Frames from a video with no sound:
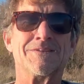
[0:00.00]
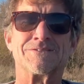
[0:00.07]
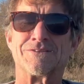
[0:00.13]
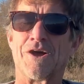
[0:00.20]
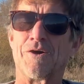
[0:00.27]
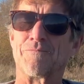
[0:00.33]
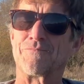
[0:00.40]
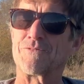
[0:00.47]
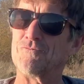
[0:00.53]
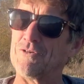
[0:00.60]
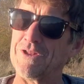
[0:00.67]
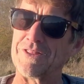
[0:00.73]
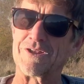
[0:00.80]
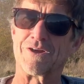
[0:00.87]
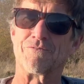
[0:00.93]
So
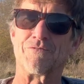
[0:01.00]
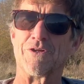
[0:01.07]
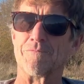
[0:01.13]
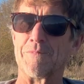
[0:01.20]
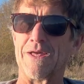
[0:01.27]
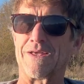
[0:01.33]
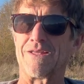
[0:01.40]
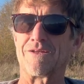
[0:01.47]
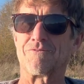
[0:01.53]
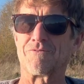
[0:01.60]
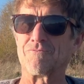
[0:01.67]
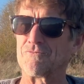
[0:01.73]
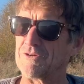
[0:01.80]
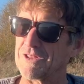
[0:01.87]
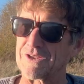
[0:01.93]
really good filmmaking,
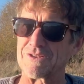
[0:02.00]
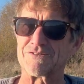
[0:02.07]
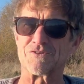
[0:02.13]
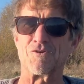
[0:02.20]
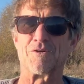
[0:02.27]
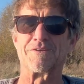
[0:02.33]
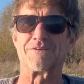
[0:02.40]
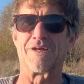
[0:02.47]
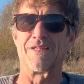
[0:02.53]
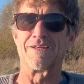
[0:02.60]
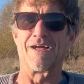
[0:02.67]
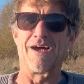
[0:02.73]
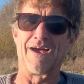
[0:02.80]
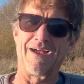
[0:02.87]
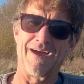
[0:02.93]
really good
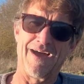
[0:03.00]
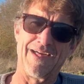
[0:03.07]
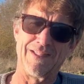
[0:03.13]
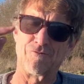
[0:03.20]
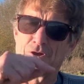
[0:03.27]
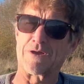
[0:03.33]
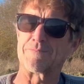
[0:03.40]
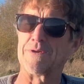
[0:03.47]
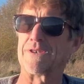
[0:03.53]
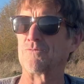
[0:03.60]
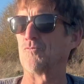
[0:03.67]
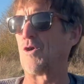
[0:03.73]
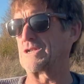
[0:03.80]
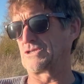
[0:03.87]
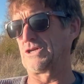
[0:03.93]
storytelling. I highly
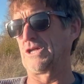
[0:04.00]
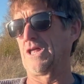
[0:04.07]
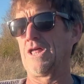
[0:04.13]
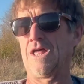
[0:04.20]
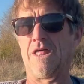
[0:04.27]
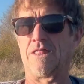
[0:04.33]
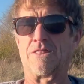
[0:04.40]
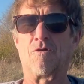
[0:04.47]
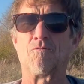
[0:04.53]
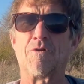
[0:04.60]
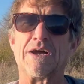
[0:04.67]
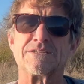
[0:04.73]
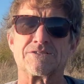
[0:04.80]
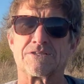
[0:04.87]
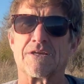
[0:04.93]
recommend watching the
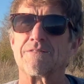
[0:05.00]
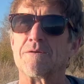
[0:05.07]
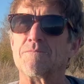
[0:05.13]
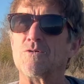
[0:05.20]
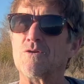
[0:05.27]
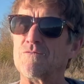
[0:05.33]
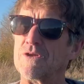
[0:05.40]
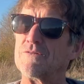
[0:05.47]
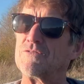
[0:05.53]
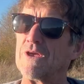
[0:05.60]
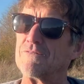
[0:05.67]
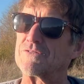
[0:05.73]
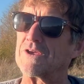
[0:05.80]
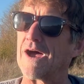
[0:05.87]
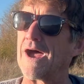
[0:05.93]
rest of the movie if you
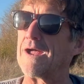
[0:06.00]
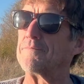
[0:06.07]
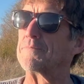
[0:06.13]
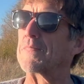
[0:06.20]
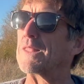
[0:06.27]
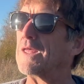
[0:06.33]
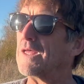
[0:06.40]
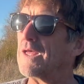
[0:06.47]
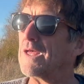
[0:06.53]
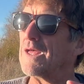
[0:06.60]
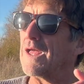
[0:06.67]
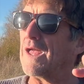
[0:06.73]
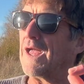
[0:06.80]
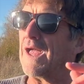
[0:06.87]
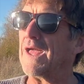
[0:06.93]
have time.
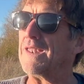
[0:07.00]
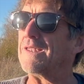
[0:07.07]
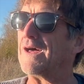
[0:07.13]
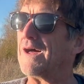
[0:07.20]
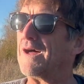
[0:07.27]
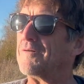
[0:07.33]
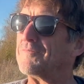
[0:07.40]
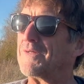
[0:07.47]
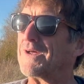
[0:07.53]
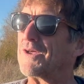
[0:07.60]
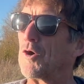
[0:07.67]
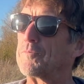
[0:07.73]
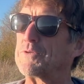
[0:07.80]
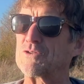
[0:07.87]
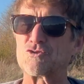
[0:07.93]
And I
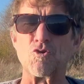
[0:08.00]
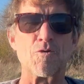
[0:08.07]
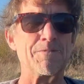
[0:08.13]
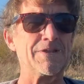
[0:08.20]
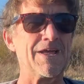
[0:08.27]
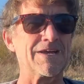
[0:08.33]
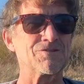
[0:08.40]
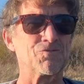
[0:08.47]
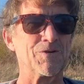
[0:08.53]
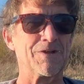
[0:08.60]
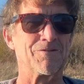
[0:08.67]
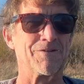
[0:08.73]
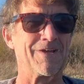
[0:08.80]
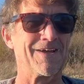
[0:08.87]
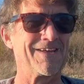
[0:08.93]
hope you'll join me next
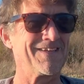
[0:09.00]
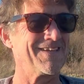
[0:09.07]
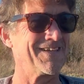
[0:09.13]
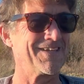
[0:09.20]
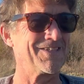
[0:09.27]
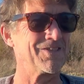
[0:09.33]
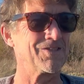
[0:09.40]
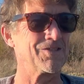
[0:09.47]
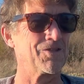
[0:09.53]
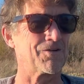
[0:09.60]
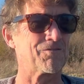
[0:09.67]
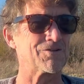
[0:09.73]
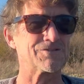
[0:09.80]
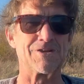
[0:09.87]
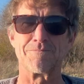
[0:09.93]
week when I
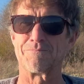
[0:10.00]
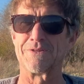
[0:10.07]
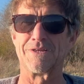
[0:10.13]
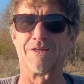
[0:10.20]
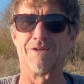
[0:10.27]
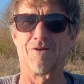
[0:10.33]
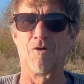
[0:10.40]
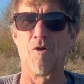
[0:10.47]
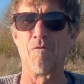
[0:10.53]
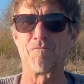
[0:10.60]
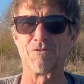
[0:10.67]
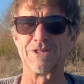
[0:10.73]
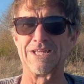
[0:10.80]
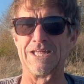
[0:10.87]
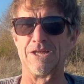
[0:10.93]
look for something
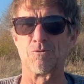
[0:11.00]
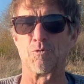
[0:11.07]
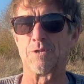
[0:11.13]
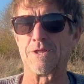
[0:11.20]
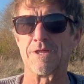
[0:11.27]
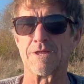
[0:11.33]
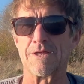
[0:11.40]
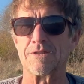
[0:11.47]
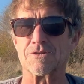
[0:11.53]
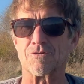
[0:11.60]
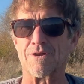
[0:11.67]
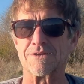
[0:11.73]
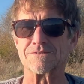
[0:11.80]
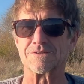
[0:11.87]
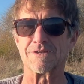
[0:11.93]
hopefully equally
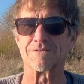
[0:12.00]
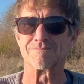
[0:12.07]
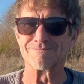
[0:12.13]
interesting.